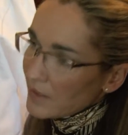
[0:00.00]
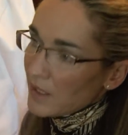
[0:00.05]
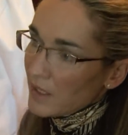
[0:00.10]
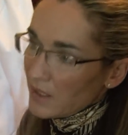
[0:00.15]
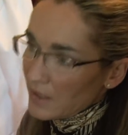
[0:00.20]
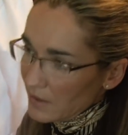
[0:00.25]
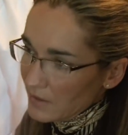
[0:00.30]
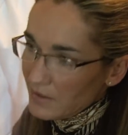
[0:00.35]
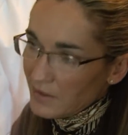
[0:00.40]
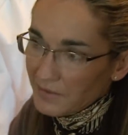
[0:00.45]
but
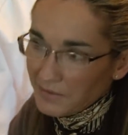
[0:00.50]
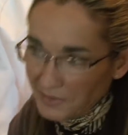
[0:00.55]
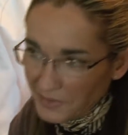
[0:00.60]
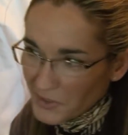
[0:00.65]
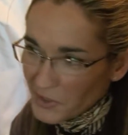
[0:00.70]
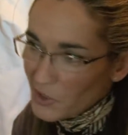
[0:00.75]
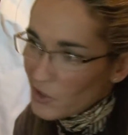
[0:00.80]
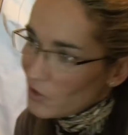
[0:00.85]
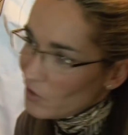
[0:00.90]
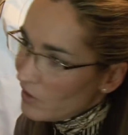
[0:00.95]
it
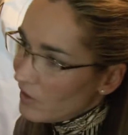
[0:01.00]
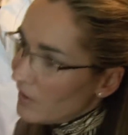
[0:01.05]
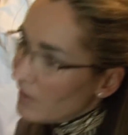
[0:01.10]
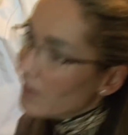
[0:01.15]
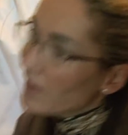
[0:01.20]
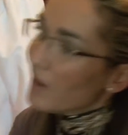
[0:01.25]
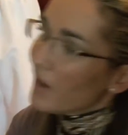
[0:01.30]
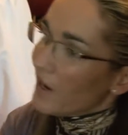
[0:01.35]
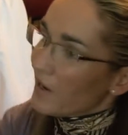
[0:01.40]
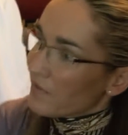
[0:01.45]
makes you
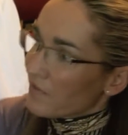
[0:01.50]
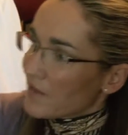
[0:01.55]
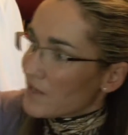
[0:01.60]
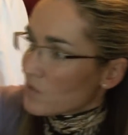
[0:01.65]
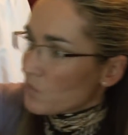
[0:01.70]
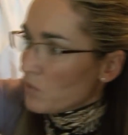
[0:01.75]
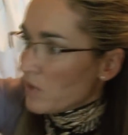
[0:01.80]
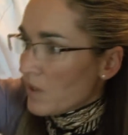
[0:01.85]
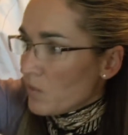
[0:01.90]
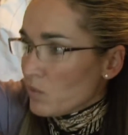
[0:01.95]
go where
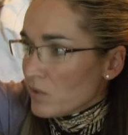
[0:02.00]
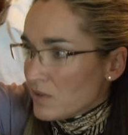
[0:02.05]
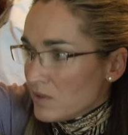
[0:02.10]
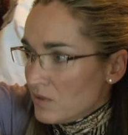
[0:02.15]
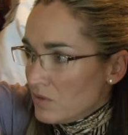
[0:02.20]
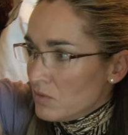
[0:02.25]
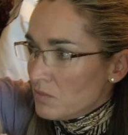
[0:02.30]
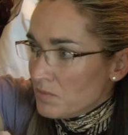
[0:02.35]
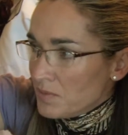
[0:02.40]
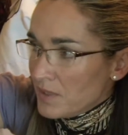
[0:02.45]
other
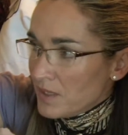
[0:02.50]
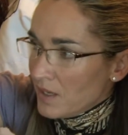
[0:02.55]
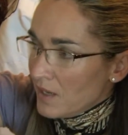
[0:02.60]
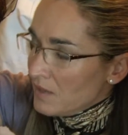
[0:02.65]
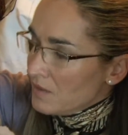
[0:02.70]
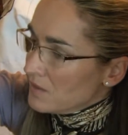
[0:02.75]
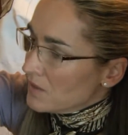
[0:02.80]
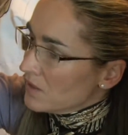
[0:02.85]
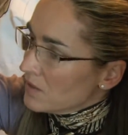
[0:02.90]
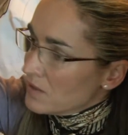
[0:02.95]
people don't
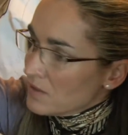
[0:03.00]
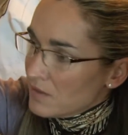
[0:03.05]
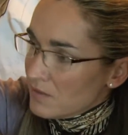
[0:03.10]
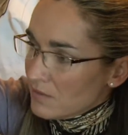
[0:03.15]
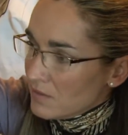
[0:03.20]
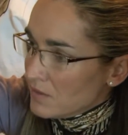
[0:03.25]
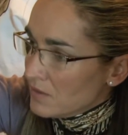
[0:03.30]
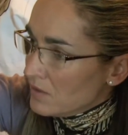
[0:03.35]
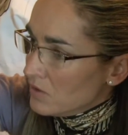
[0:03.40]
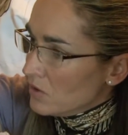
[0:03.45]
dare
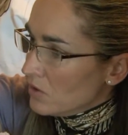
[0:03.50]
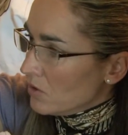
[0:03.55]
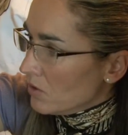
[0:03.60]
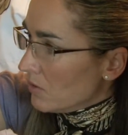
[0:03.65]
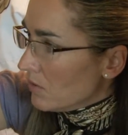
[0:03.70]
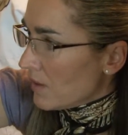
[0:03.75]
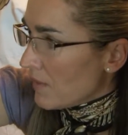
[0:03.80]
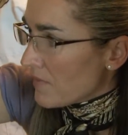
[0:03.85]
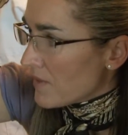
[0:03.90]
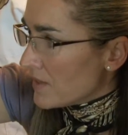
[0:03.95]
going, and